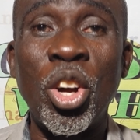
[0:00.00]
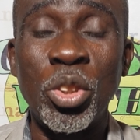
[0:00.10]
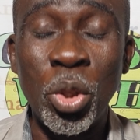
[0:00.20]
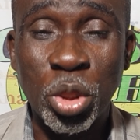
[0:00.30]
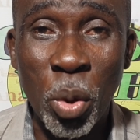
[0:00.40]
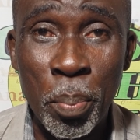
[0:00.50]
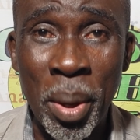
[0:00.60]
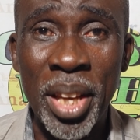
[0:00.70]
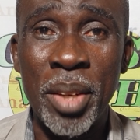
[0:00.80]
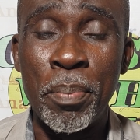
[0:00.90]
also
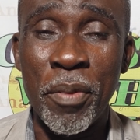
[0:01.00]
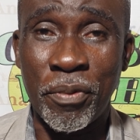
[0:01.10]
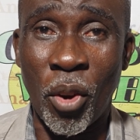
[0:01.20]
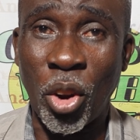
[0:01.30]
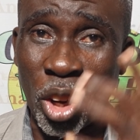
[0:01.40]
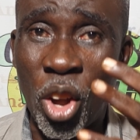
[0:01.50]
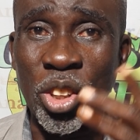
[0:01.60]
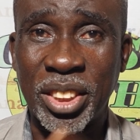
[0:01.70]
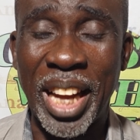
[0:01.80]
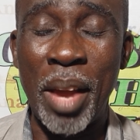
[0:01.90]
made before,
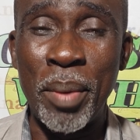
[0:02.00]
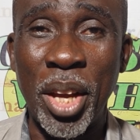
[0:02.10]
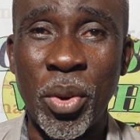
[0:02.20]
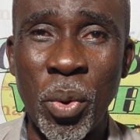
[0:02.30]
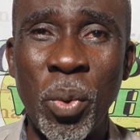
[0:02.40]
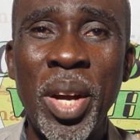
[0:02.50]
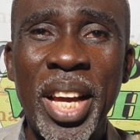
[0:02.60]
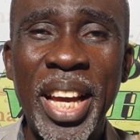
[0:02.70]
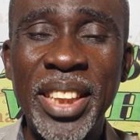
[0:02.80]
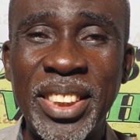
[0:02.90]
long time ago,
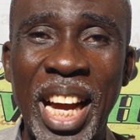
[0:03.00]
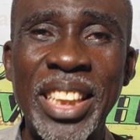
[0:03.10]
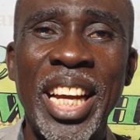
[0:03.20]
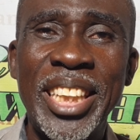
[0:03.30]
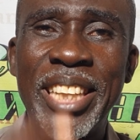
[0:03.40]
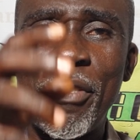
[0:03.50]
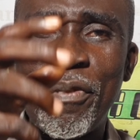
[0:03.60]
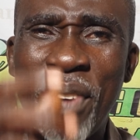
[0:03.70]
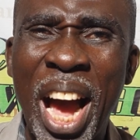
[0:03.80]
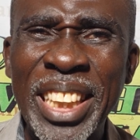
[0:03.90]
is that the
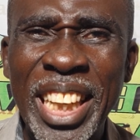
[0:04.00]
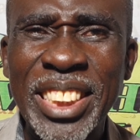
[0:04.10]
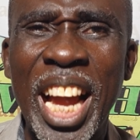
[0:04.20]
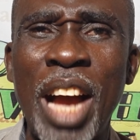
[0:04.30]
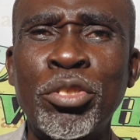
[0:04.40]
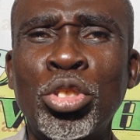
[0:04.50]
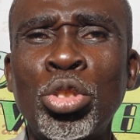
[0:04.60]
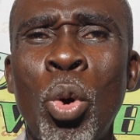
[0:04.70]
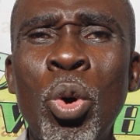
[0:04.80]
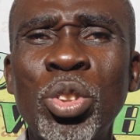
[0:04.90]
fathers have
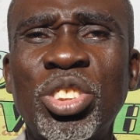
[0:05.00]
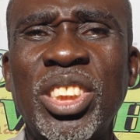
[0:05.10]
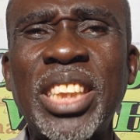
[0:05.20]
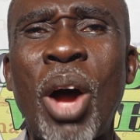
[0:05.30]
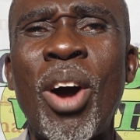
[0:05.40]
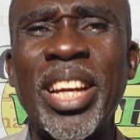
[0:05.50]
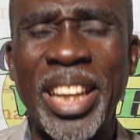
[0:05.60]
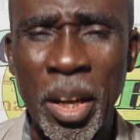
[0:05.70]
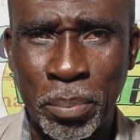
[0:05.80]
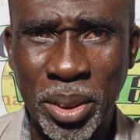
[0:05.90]
sown sour
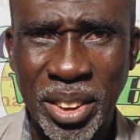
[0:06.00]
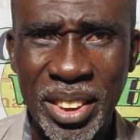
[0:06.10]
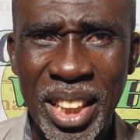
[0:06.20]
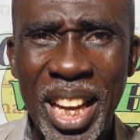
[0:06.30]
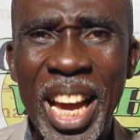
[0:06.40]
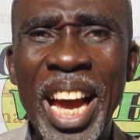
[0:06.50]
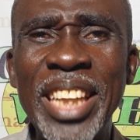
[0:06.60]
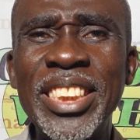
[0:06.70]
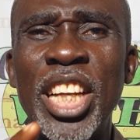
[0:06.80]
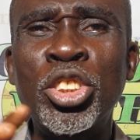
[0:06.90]
grapes
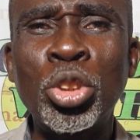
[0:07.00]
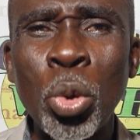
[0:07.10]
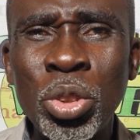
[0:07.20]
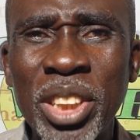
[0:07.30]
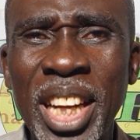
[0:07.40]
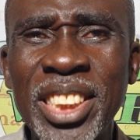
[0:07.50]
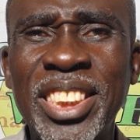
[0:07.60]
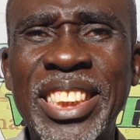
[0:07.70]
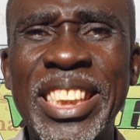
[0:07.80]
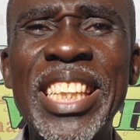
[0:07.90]
and the
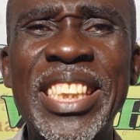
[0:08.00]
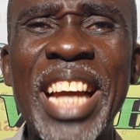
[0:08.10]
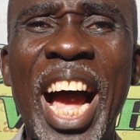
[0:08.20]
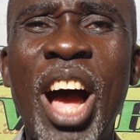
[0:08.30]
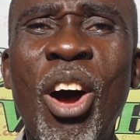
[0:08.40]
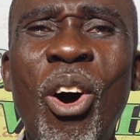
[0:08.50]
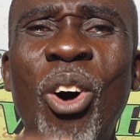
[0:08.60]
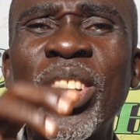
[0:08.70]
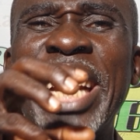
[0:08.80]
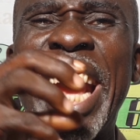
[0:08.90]
children's teeth are
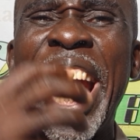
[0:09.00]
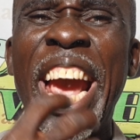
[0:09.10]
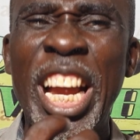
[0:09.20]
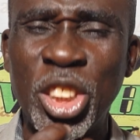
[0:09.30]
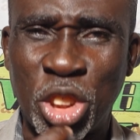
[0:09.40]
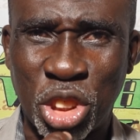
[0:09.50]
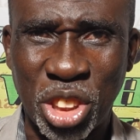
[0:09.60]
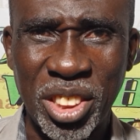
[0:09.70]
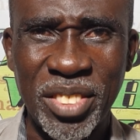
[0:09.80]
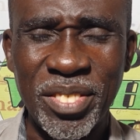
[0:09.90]
on edge.
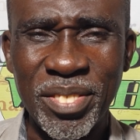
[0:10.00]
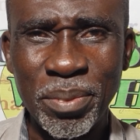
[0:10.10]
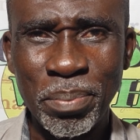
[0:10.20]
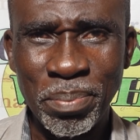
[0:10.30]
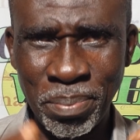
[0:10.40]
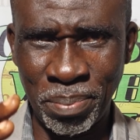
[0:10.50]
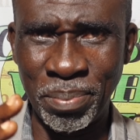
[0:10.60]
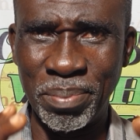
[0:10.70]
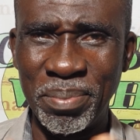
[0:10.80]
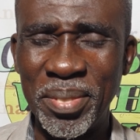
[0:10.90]

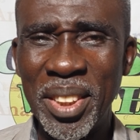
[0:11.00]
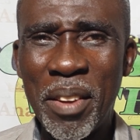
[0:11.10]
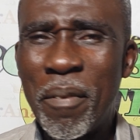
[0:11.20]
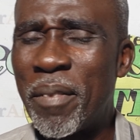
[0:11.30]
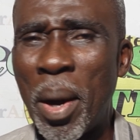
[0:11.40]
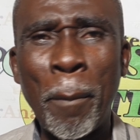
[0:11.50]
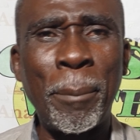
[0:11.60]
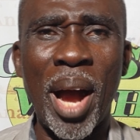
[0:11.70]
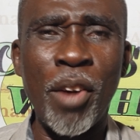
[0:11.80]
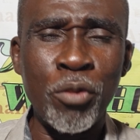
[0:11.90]
Very
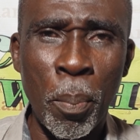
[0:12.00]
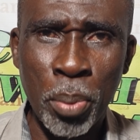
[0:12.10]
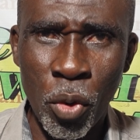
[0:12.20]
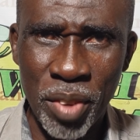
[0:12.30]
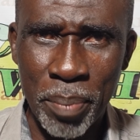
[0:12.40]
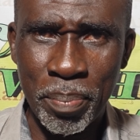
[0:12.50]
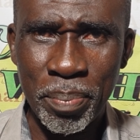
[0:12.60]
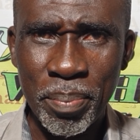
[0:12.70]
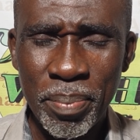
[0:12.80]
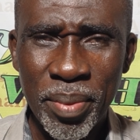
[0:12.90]
powerful proverb.
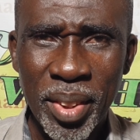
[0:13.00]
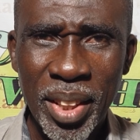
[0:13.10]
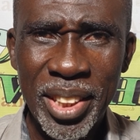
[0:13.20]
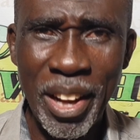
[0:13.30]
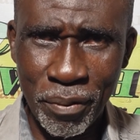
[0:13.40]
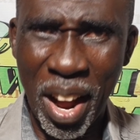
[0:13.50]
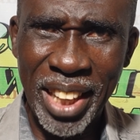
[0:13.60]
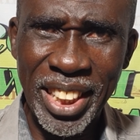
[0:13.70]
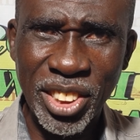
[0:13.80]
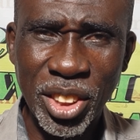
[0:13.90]
The
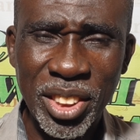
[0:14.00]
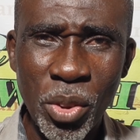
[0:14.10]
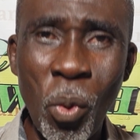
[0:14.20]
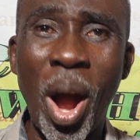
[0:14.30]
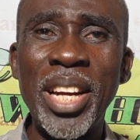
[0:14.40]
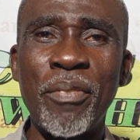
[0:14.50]
fathers. Who are the